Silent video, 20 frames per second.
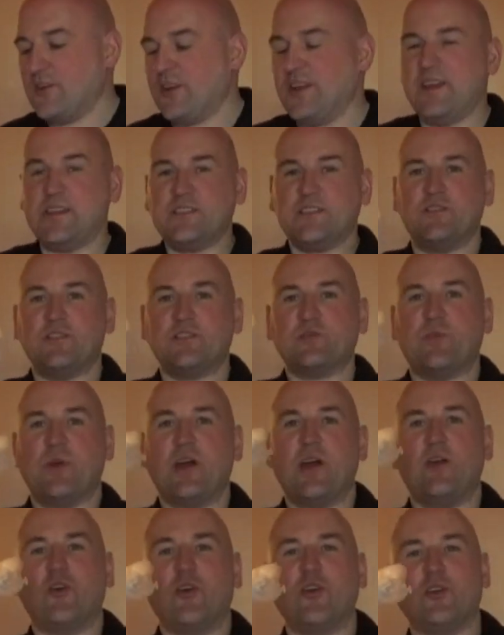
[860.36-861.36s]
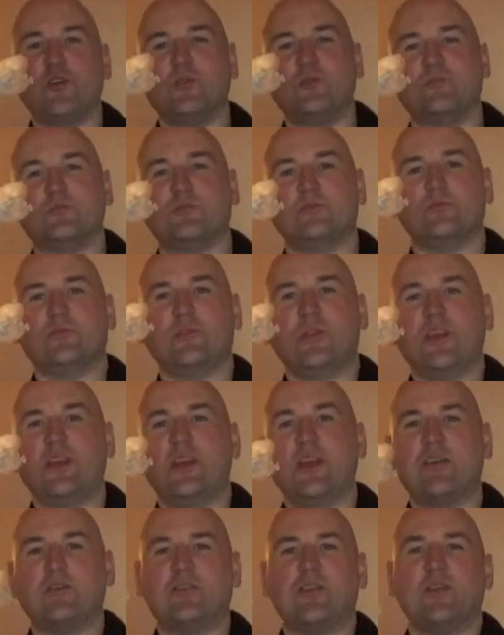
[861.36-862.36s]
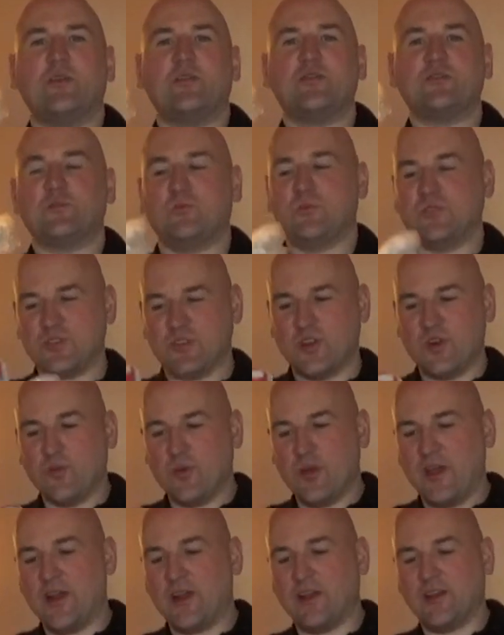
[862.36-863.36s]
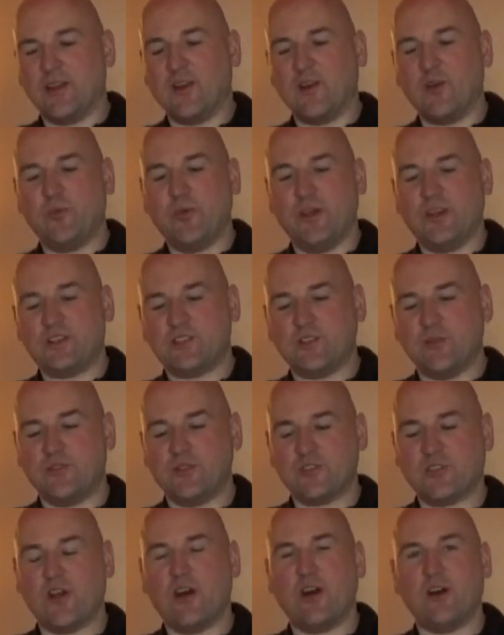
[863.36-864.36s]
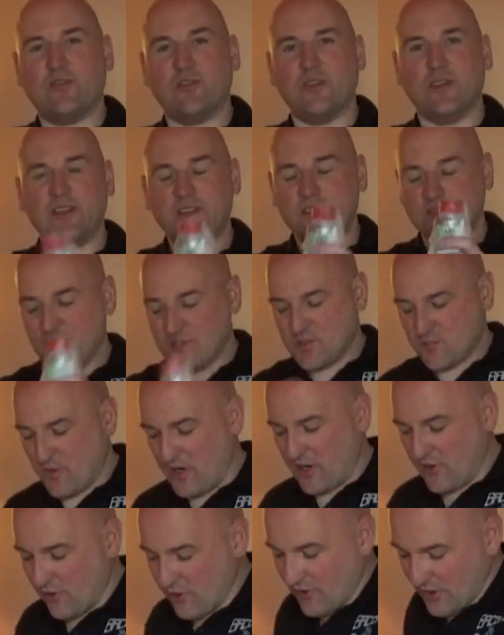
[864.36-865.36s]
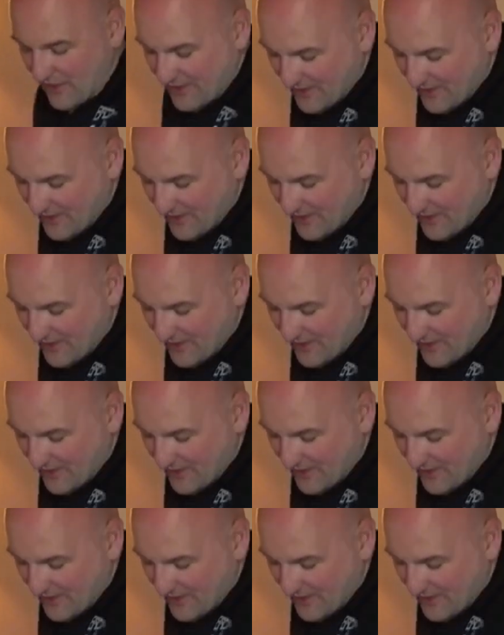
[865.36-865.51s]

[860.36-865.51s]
a litre of spare oil. You never know if someone's going to burn a little bit, so just half a litre of spare oil. I